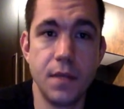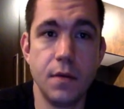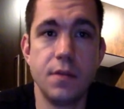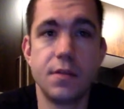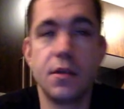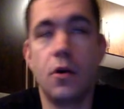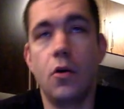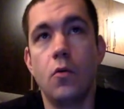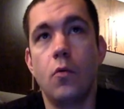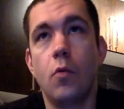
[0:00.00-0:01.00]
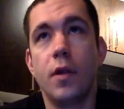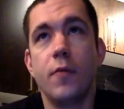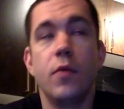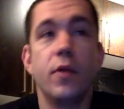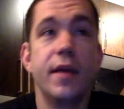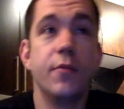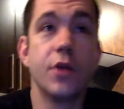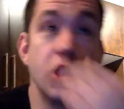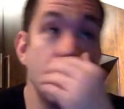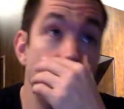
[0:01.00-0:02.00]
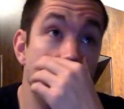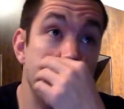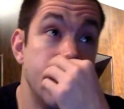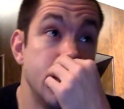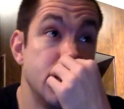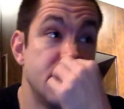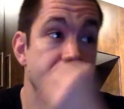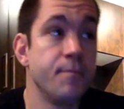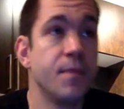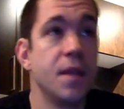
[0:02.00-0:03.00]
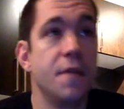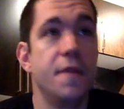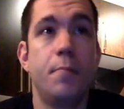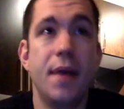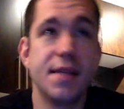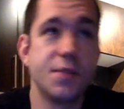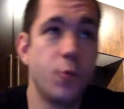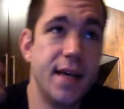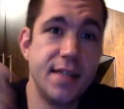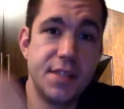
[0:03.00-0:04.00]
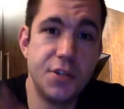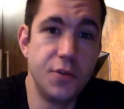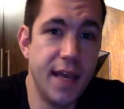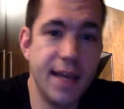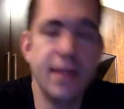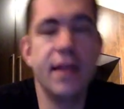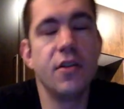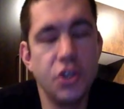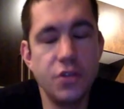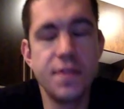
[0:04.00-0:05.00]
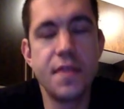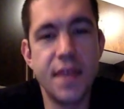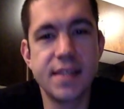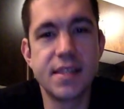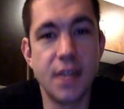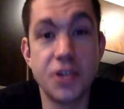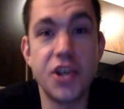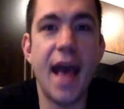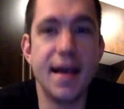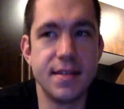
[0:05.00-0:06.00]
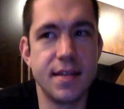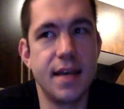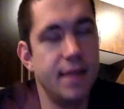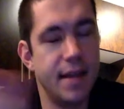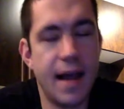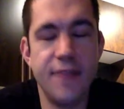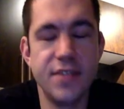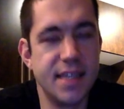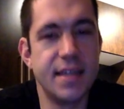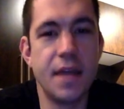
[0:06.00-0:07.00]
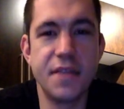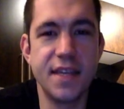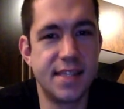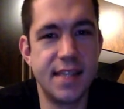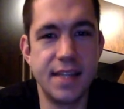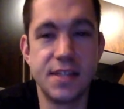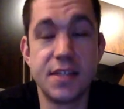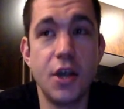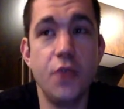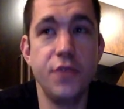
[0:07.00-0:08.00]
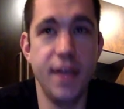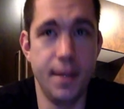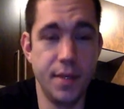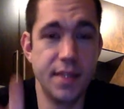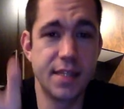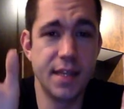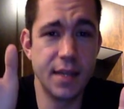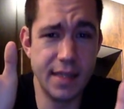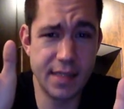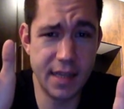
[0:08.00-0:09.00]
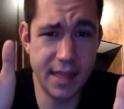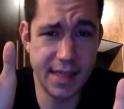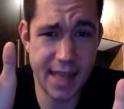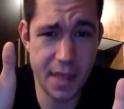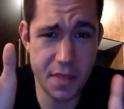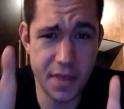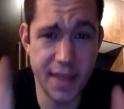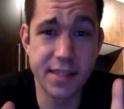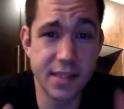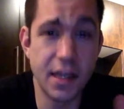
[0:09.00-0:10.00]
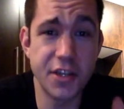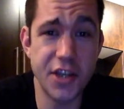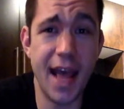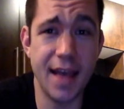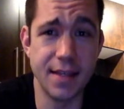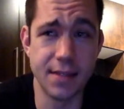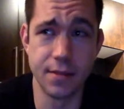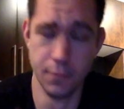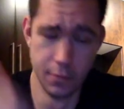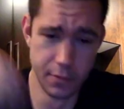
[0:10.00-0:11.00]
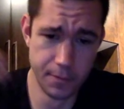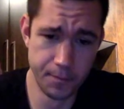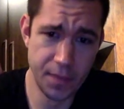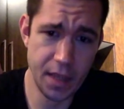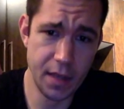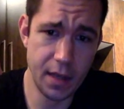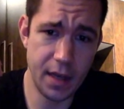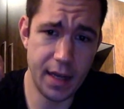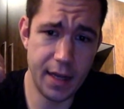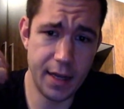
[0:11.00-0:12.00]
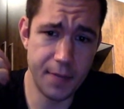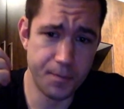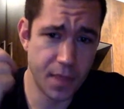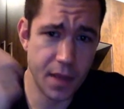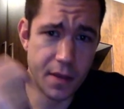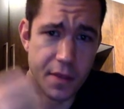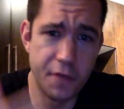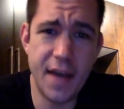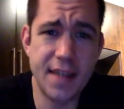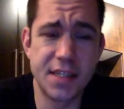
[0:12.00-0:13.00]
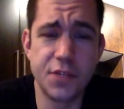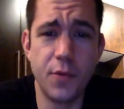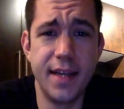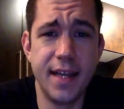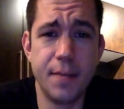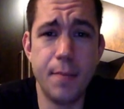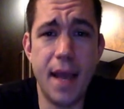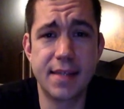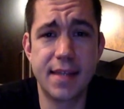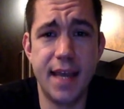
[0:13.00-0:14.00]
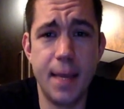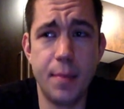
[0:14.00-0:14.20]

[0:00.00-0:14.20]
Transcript: So what, it will include is the best ways to get. It'll, it'll include things such as. I, obviously, nothing is set in stone yet, but it's gonna, it's going to contain things such as uh, the fastest way to get a max cape,